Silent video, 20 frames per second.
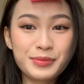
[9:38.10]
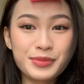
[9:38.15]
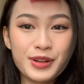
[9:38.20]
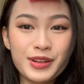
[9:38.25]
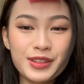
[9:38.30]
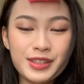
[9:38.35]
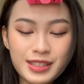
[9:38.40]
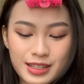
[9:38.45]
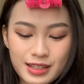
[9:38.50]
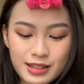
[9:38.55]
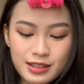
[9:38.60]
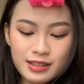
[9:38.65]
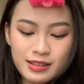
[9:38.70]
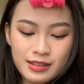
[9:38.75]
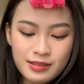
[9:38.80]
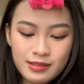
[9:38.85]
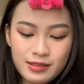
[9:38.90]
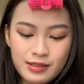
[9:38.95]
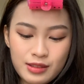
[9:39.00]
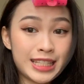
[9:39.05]
bronzer.
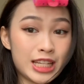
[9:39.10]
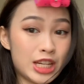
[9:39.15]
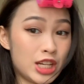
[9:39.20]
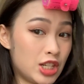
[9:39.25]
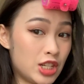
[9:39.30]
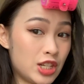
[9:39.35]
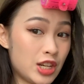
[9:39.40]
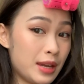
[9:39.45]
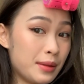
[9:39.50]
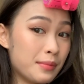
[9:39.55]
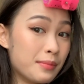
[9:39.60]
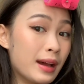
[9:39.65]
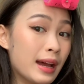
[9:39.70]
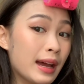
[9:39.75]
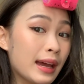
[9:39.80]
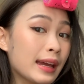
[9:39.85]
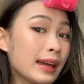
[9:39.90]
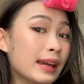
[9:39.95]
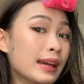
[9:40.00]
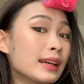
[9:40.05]
Shade
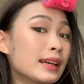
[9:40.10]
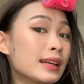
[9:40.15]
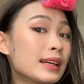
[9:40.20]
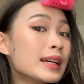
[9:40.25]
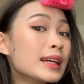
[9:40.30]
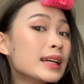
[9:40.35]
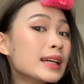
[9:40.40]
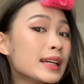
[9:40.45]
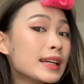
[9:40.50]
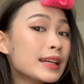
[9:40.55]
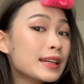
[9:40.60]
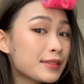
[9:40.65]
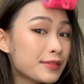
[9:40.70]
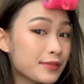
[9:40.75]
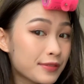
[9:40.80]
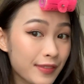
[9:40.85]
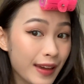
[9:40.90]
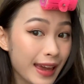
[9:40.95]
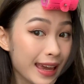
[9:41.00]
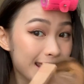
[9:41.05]
my
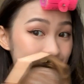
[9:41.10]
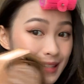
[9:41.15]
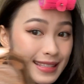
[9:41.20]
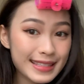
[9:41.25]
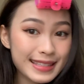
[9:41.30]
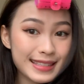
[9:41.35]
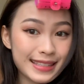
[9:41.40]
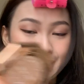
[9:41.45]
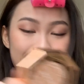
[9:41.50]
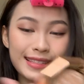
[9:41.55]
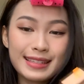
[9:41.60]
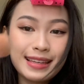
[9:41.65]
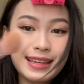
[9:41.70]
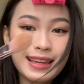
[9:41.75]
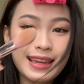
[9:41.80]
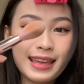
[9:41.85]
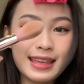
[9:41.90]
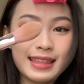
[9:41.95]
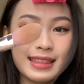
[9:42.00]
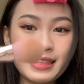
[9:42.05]
face.
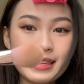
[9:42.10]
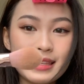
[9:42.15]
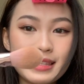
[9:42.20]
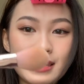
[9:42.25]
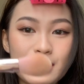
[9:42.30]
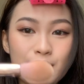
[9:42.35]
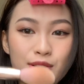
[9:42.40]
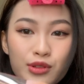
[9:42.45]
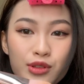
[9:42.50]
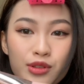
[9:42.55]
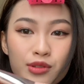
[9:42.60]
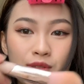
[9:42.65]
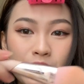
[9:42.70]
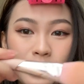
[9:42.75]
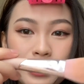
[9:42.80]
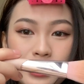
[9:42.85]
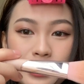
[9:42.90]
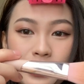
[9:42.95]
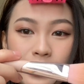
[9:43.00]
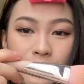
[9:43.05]
And this is also
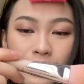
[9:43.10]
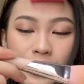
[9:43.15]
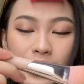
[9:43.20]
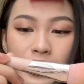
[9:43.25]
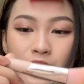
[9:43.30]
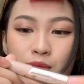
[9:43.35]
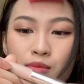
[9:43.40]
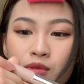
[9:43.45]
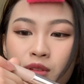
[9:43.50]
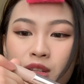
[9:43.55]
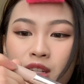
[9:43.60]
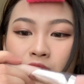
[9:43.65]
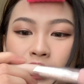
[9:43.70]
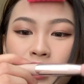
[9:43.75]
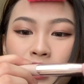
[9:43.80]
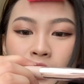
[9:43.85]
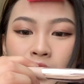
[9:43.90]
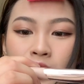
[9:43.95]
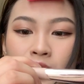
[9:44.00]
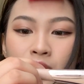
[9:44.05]
the Fenty Beauty
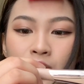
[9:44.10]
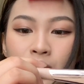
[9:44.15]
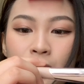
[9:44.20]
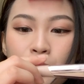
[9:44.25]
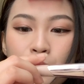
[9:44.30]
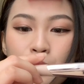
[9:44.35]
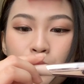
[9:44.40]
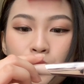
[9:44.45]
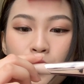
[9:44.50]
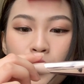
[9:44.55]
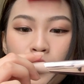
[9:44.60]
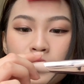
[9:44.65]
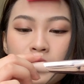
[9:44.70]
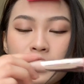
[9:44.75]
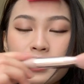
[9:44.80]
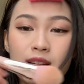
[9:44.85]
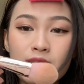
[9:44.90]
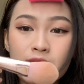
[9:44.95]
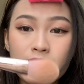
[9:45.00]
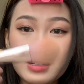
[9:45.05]

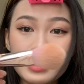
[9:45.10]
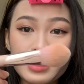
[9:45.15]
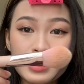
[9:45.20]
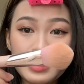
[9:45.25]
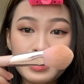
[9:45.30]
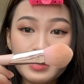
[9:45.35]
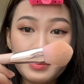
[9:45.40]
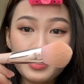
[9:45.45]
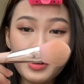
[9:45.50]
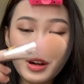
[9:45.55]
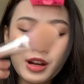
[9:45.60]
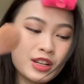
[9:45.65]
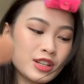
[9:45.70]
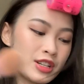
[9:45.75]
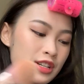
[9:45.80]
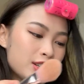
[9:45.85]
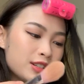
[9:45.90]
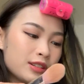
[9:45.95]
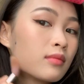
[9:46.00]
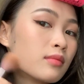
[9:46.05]
bronzer brush.